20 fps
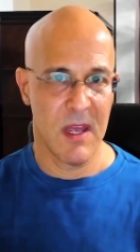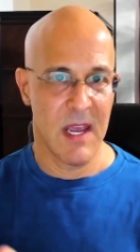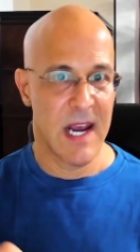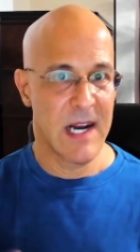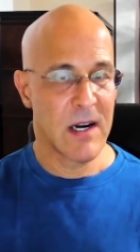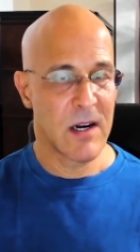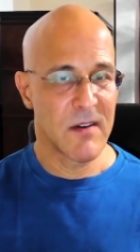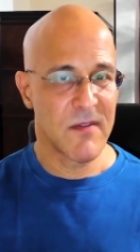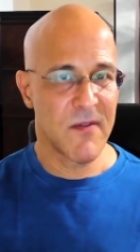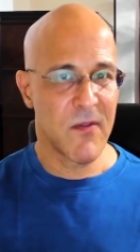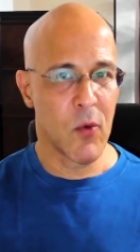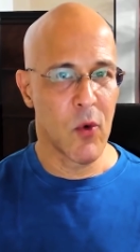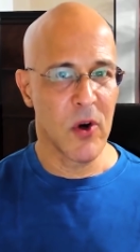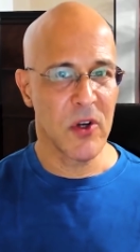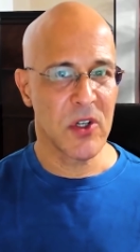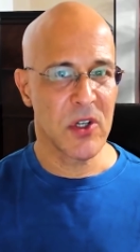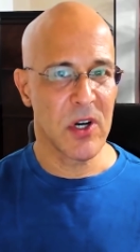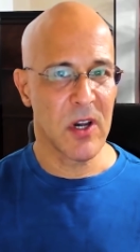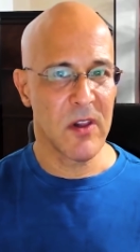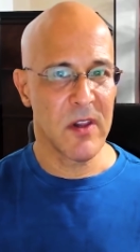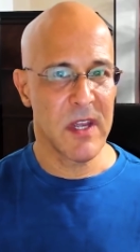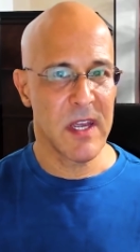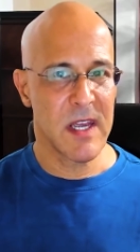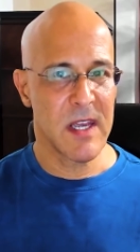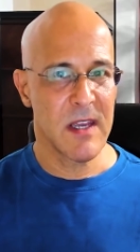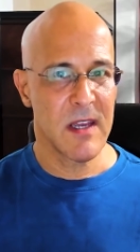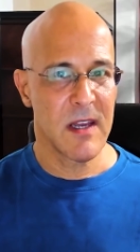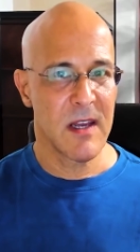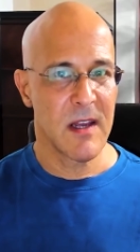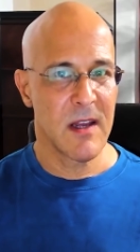And
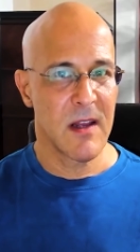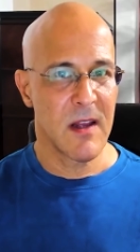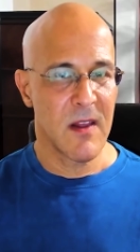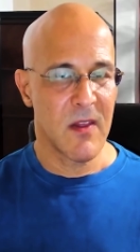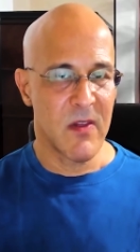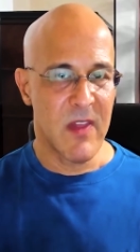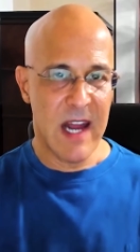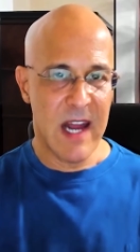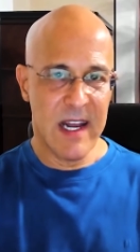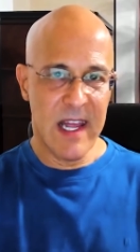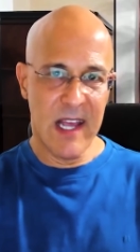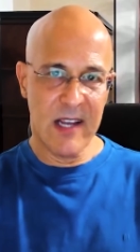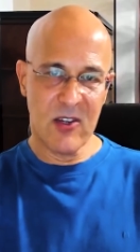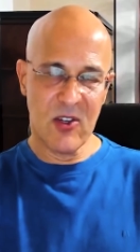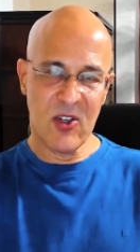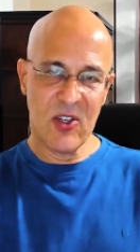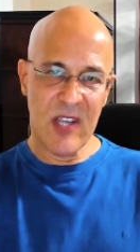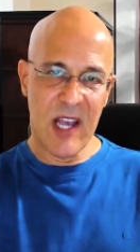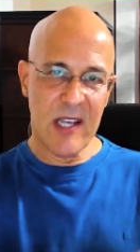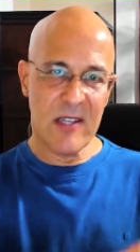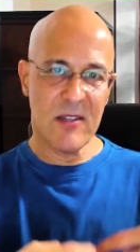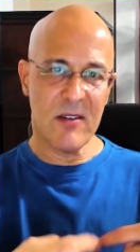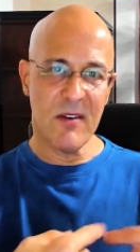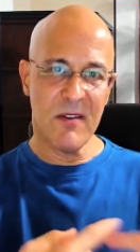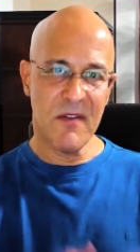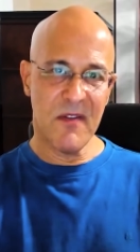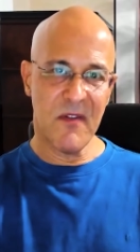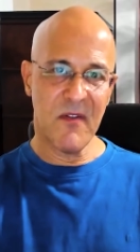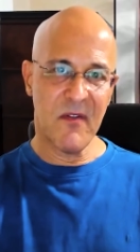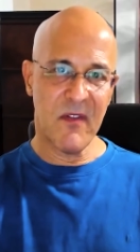unfortunately, that excessive
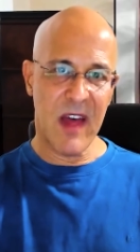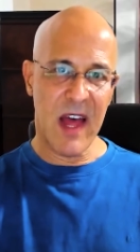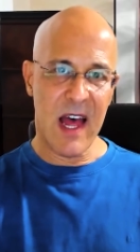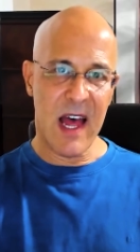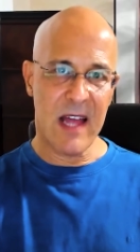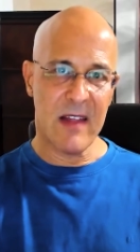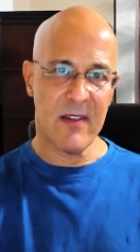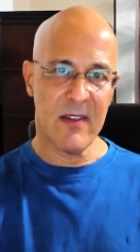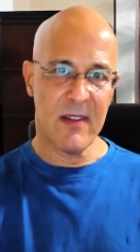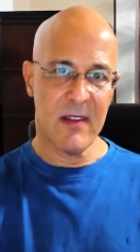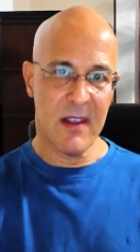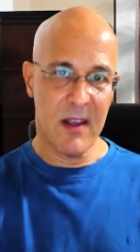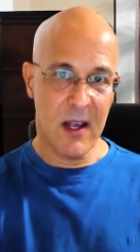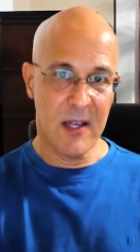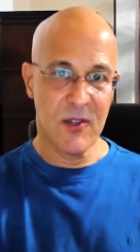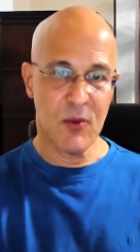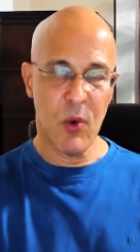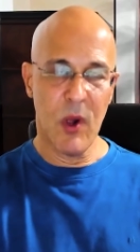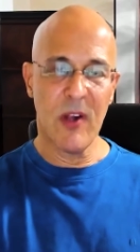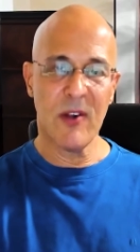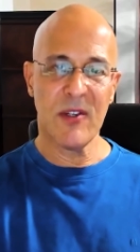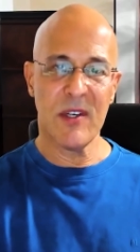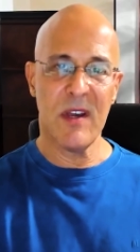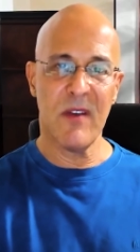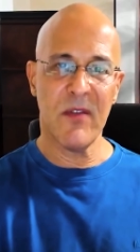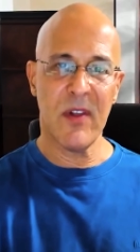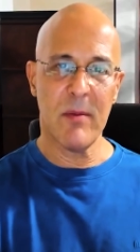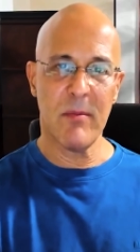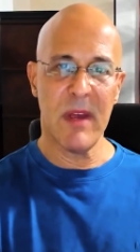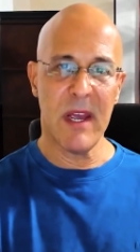fat, as well as the
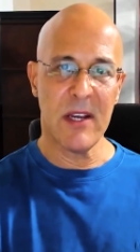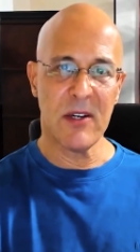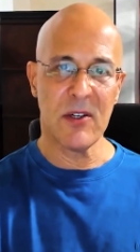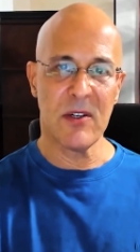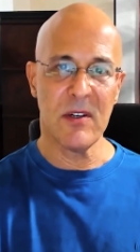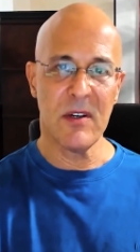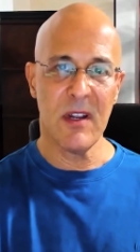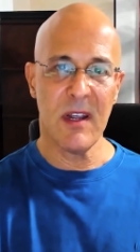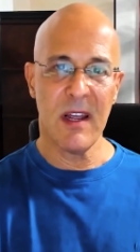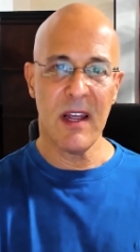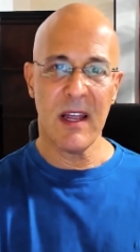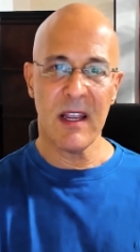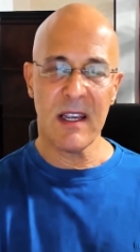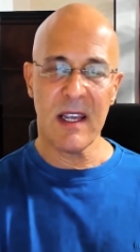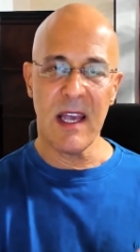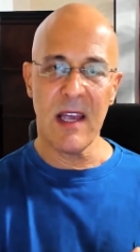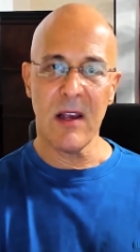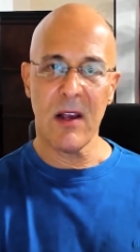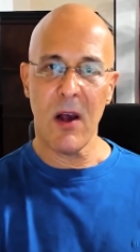inflammation, can